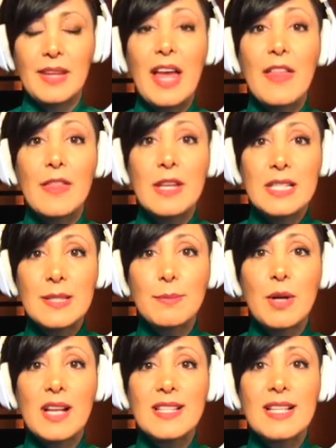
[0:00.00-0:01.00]
And this
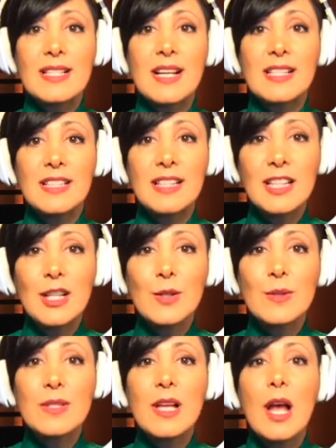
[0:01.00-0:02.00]
process
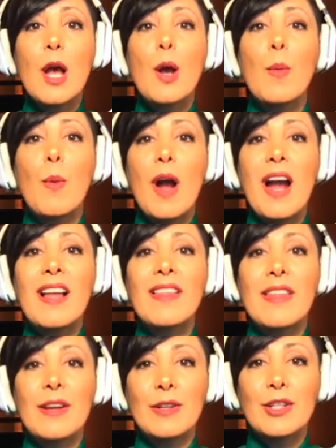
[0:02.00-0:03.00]
continues while
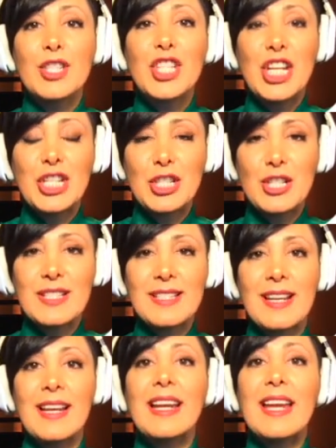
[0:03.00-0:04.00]
there are changes
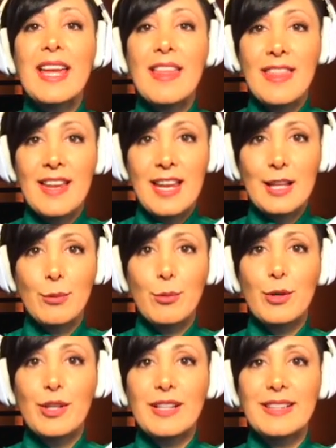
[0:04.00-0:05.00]
in the
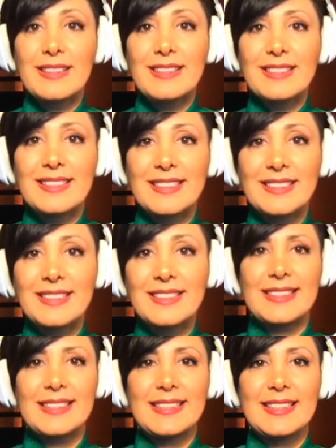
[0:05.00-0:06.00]
network.
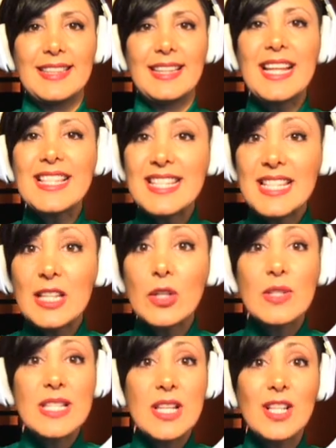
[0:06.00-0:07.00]
Let's see the
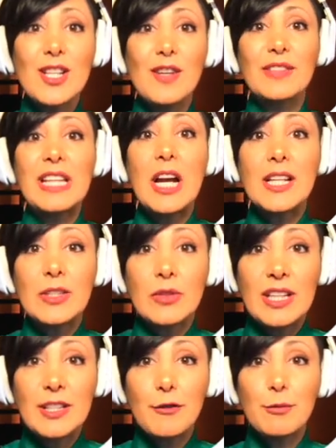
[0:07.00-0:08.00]
result of the
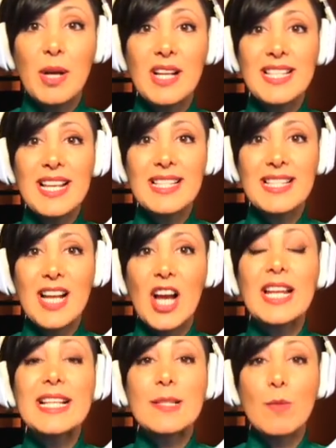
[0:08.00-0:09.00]
iterative process
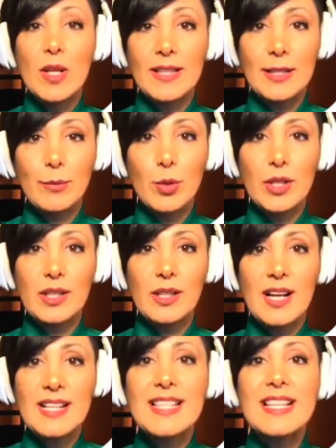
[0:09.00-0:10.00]
on a small network
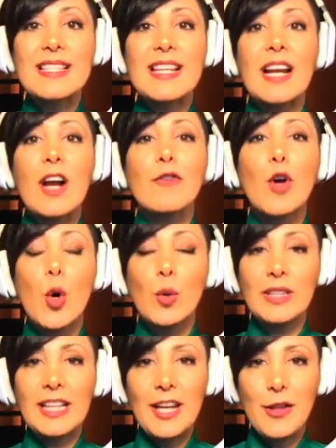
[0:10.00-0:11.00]
consisting of
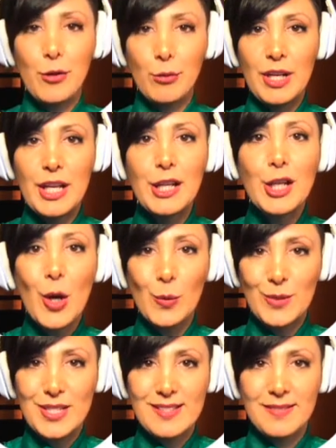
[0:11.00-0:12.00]
only three
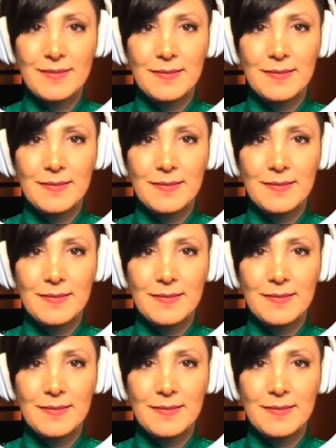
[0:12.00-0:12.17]
nodes.